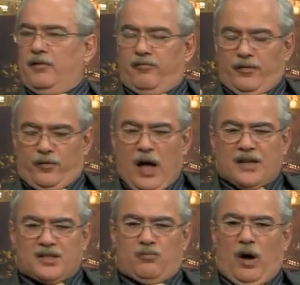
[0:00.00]
If we
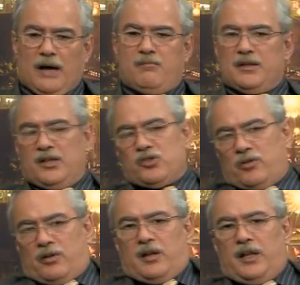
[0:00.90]
ask Muhammad
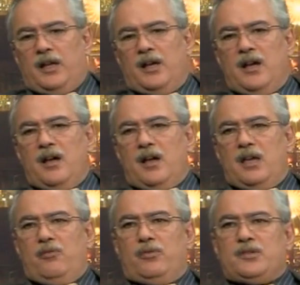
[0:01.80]
historically,
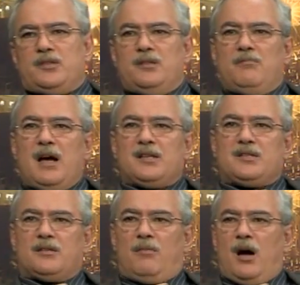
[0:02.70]
he was the
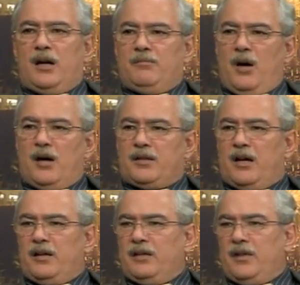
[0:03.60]
mastermind behind
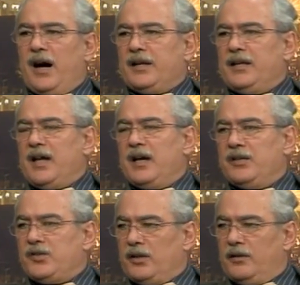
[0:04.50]
carrying the Aryan
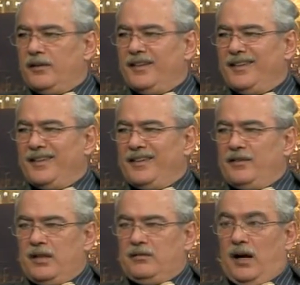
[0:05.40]
heresy
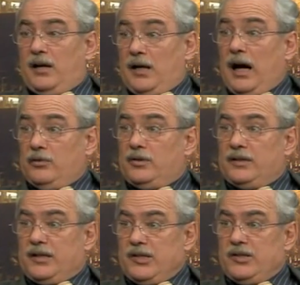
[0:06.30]
that died out
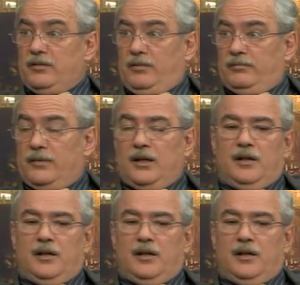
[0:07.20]
in Christendom.